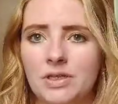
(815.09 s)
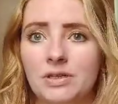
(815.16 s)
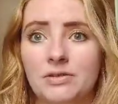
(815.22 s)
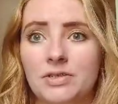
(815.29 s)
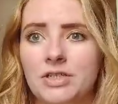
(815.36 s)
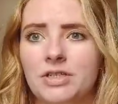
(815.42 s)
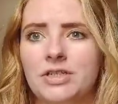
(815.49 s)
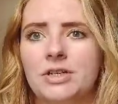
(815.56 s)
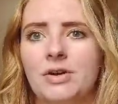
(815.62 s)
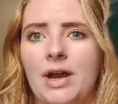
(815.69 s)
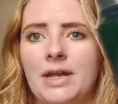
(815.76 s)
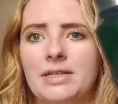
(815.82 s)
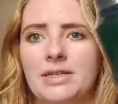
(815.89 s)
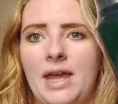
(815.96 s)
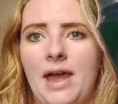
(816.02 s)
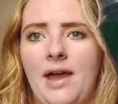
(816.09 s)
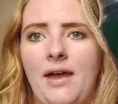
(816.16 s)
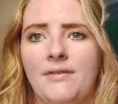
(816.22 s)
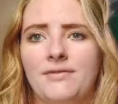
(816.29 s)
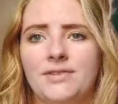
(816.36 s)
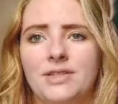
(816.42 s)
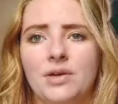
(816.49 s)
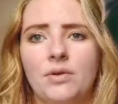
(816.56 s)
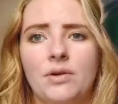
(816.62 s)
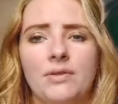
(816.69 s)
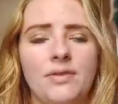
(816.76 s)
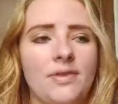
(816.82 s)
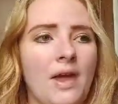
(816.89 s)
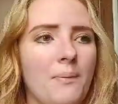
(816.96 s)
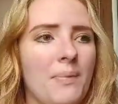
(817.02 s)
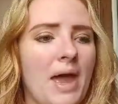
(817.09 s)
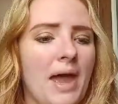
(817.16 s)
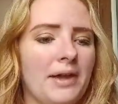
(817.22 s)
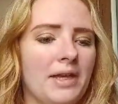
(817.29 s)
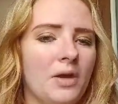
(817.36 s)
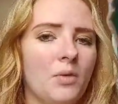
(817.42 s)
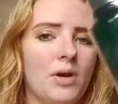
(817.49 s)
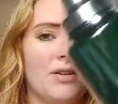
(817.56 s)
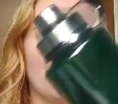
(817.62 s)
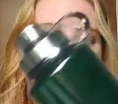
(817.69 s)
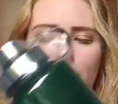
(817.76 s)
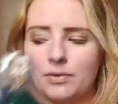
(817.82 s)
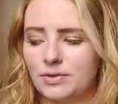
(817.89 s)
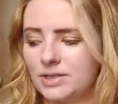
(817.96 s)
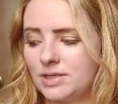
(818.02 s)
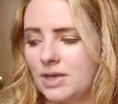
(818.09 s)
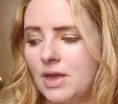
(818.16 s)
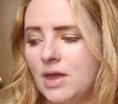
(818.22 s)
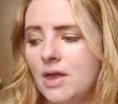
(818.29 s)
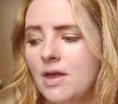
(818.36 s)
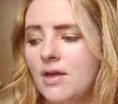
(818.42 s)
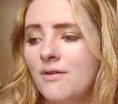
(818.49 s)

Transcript: it was just great to have. So I'm packing one of those